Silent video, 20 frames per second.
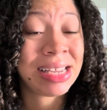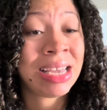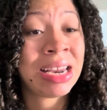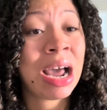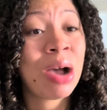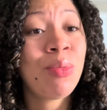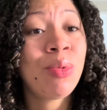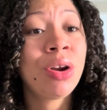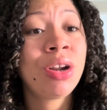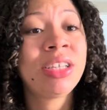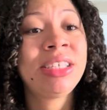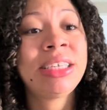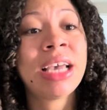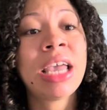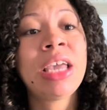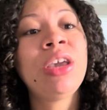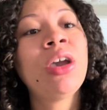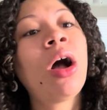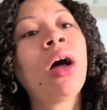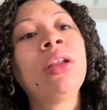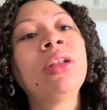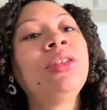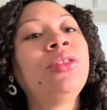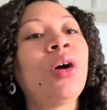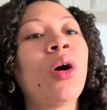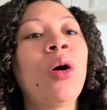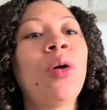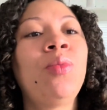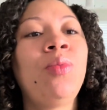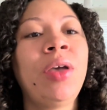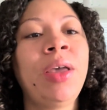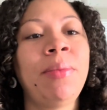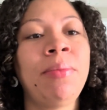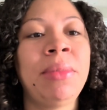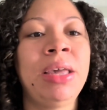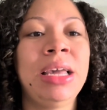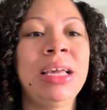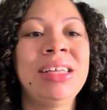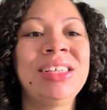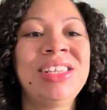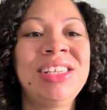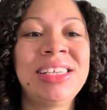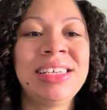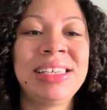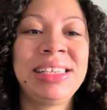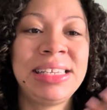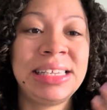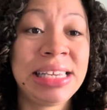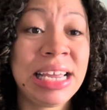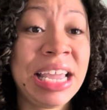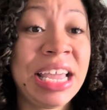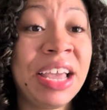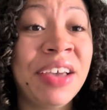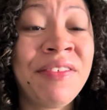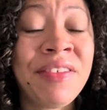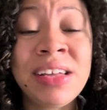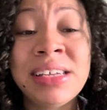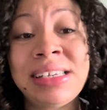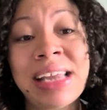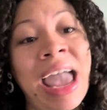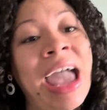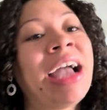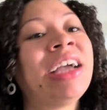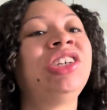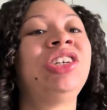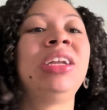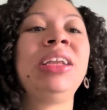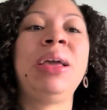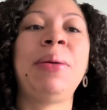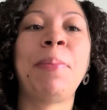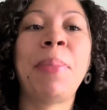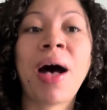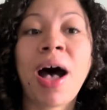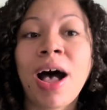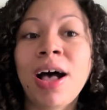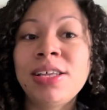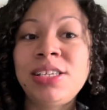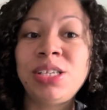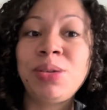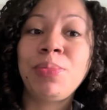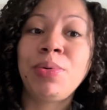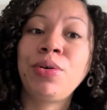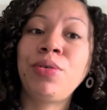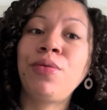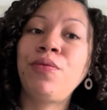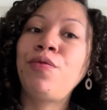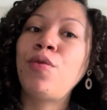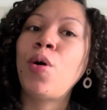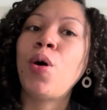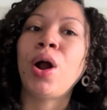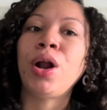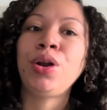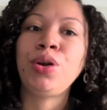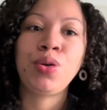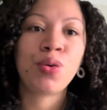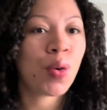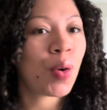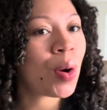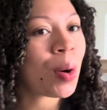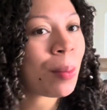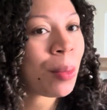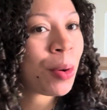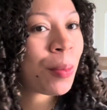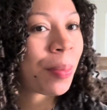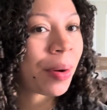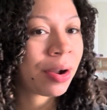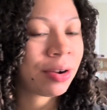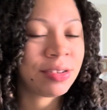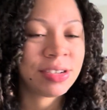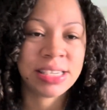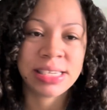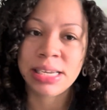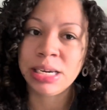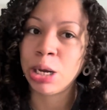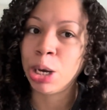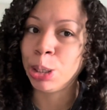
and I want to take y'all along with me to see if it's actually possible for a normal person,